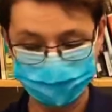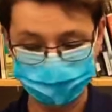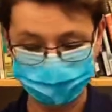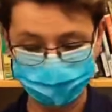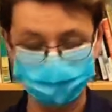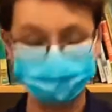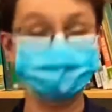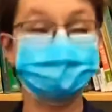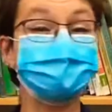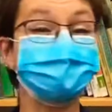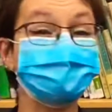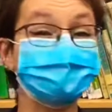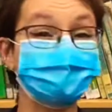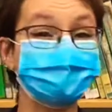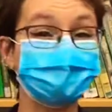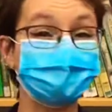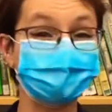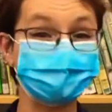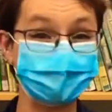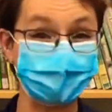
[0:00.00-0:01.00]
but you will
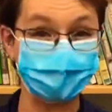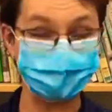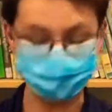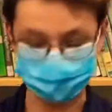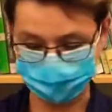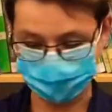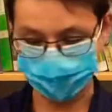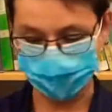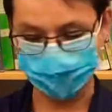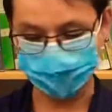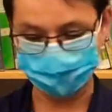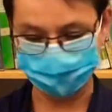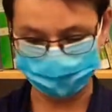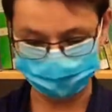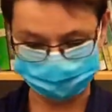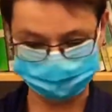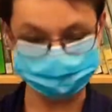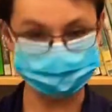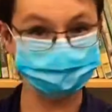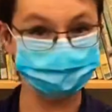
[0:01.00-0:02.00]
cut out
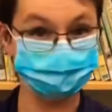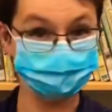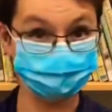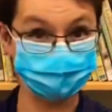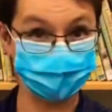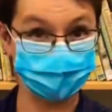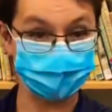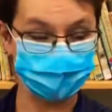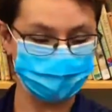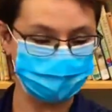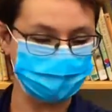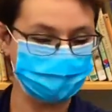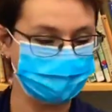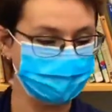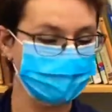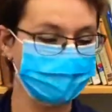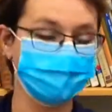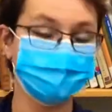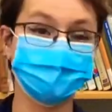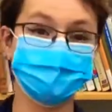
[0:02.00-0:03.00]
this little gap
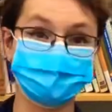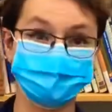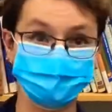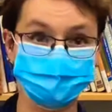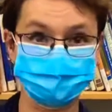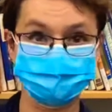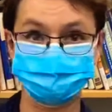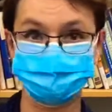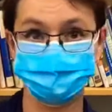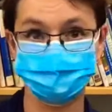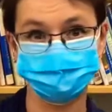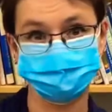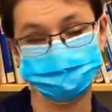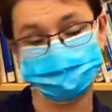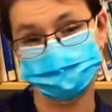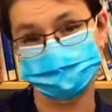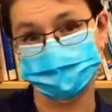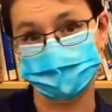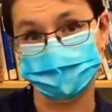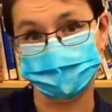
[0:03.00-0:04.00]
for each page as
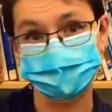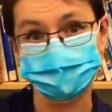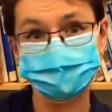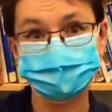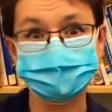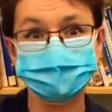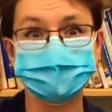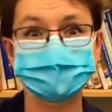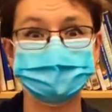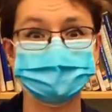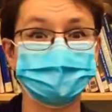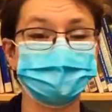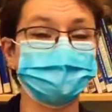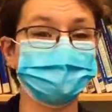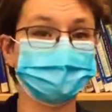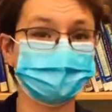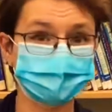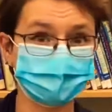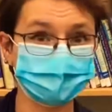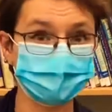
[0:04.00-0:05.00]
you go. Now you've
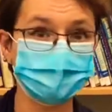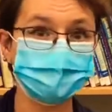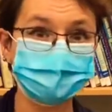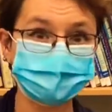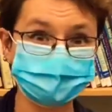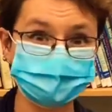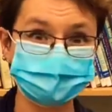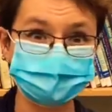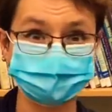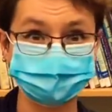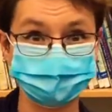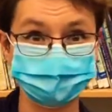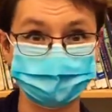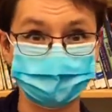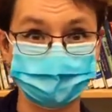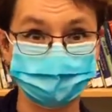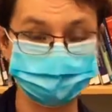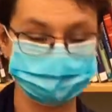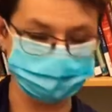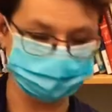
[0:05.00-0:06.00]
got a couple of different
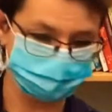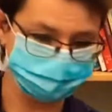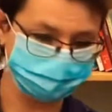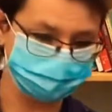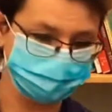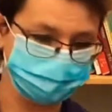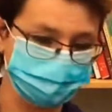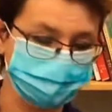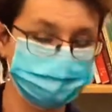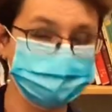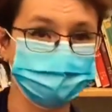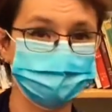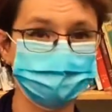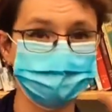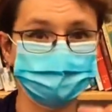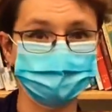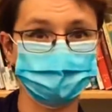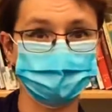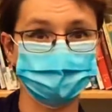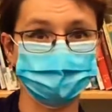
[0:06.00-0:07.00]
options for this. You
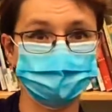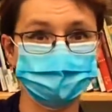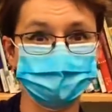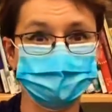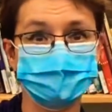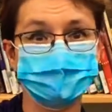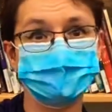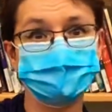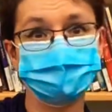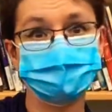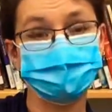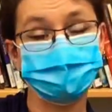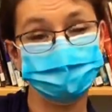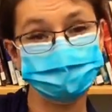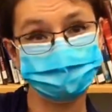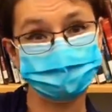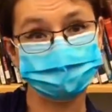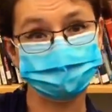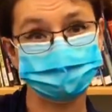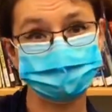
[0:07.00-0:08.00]
can go
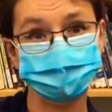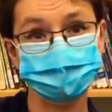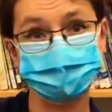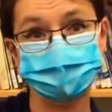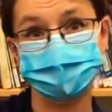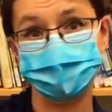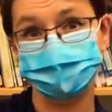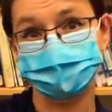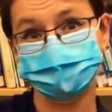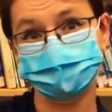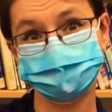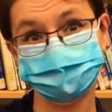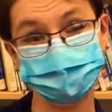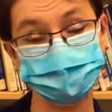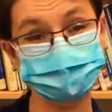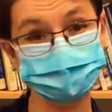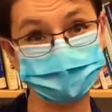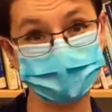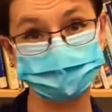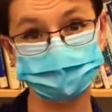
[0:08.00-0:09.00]
through and
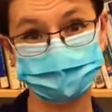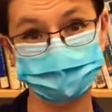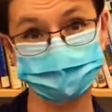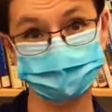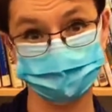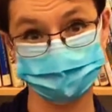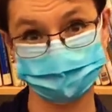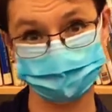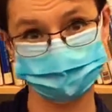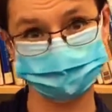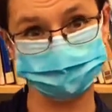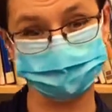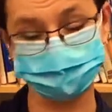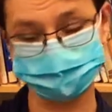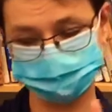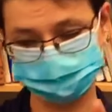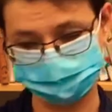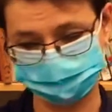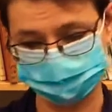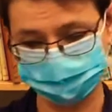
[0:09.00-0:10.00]
fold everything
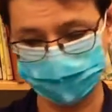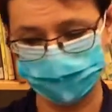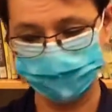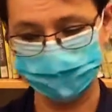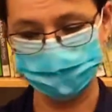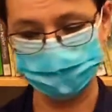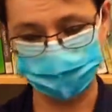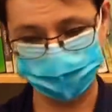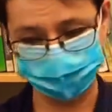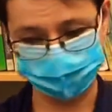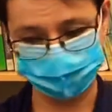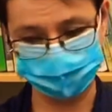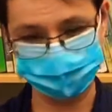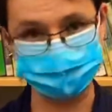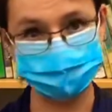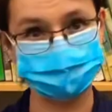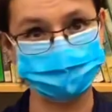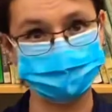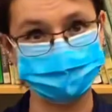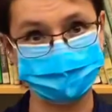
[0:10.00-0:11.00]
first, making
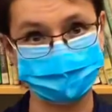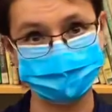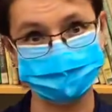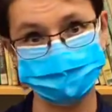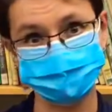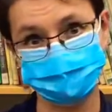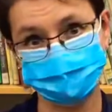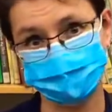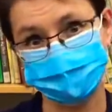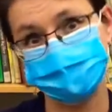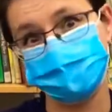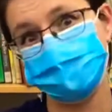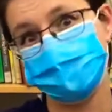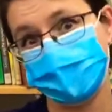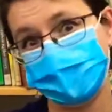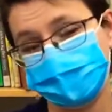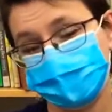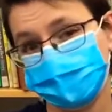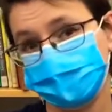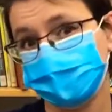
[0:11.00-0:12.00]
sure to continue
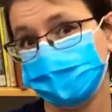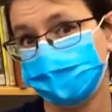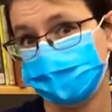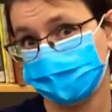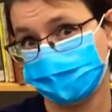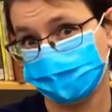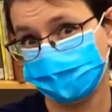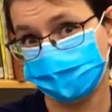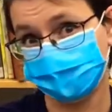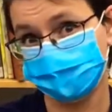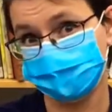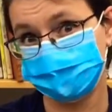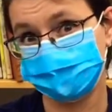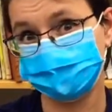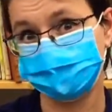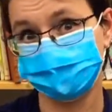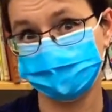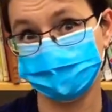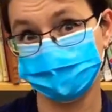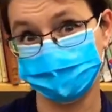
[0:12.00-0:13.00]
making the markings
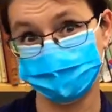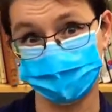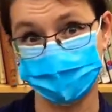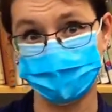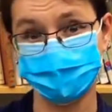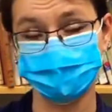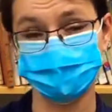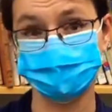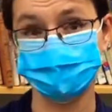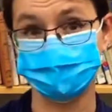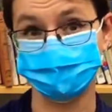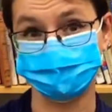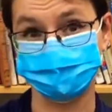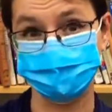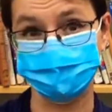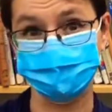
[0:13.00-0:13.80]
for your well on every